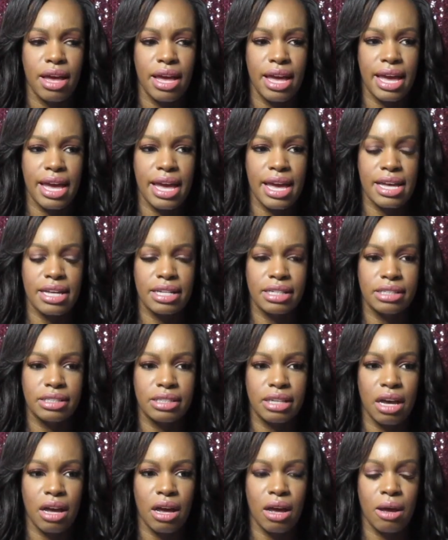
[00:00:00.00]

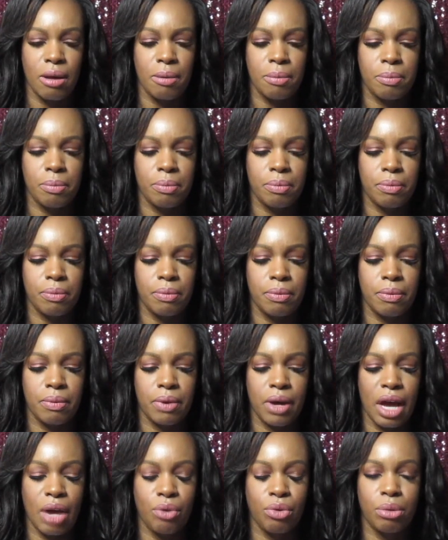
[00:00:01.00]
And
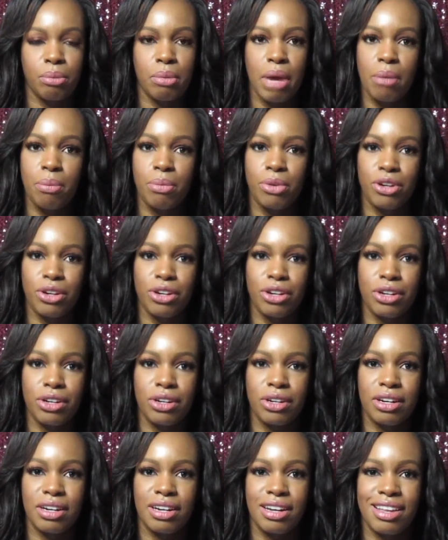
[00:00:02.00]
I
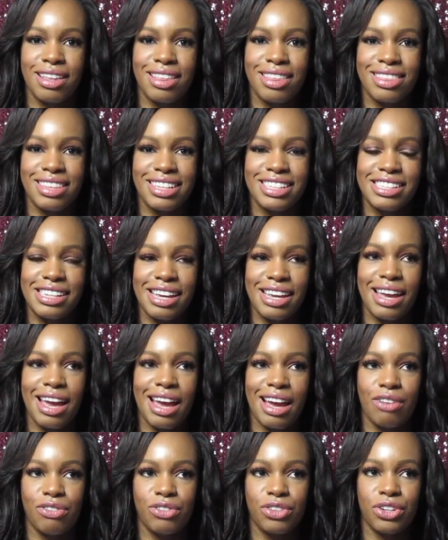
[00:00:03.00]
remember the day
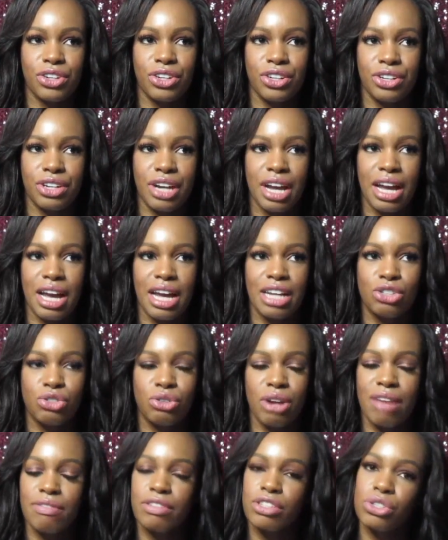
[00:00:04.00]
after
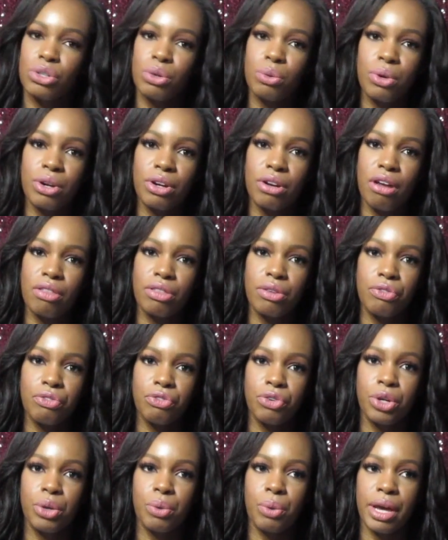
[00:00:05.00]
driving to work on the
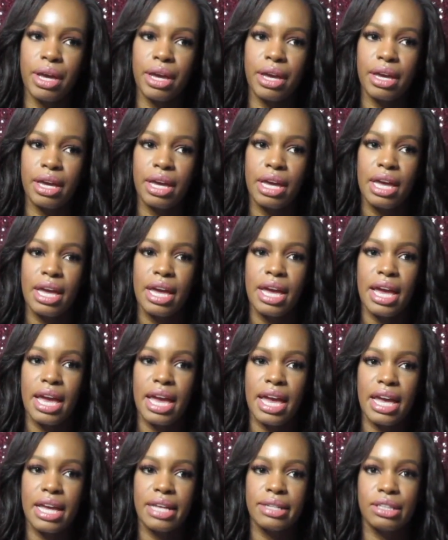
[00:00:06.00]
freeway
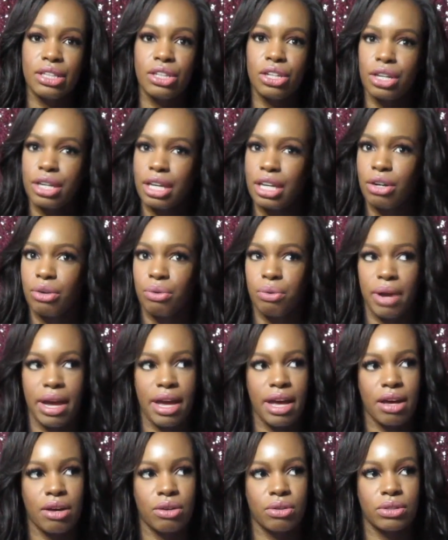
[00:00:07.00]
and looking
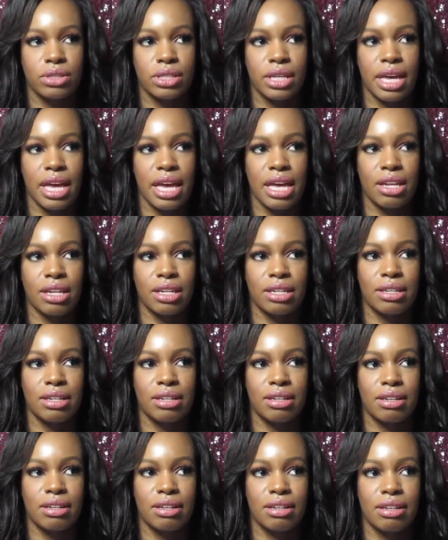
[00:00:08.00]
around and
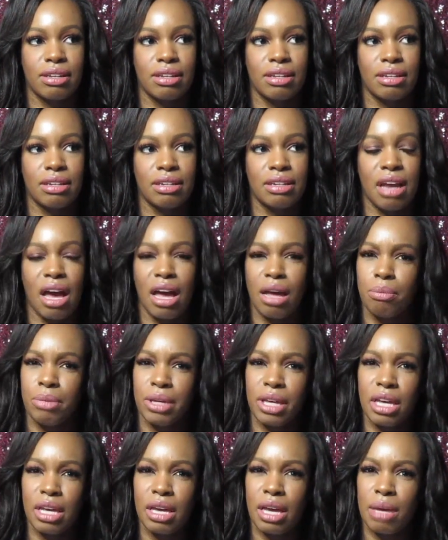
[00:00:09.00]
not
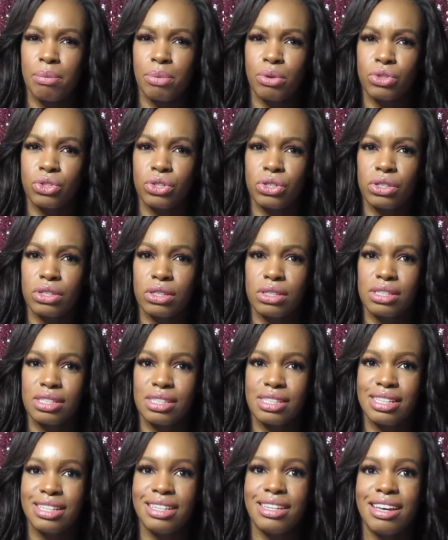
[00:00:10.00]
being able to
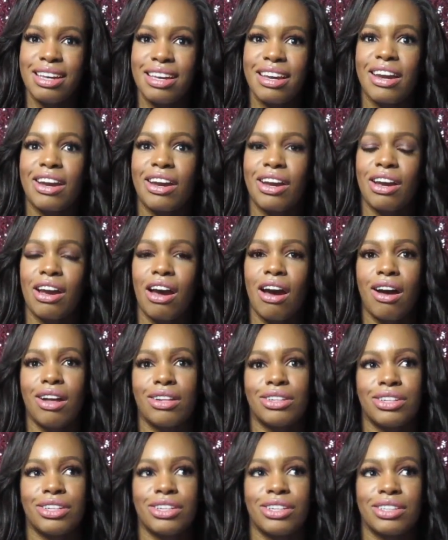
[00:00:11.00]
see in
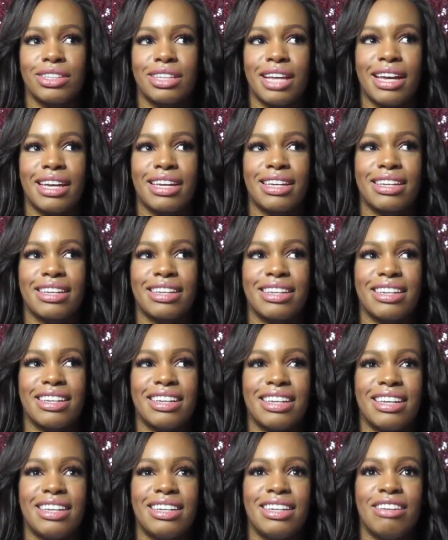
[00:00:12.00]
color. Like,
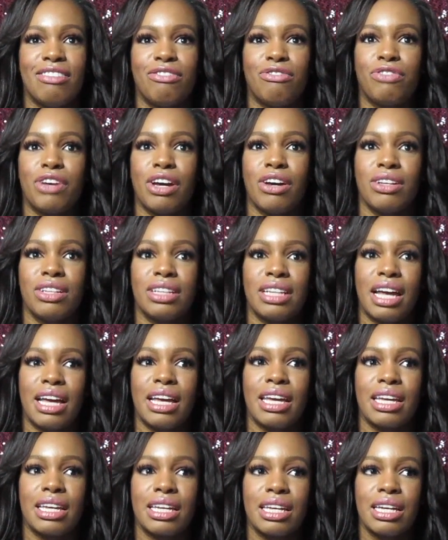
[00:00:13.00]
it felt
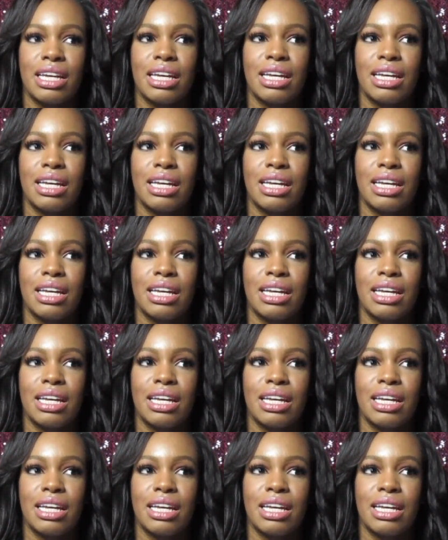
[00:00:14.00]
like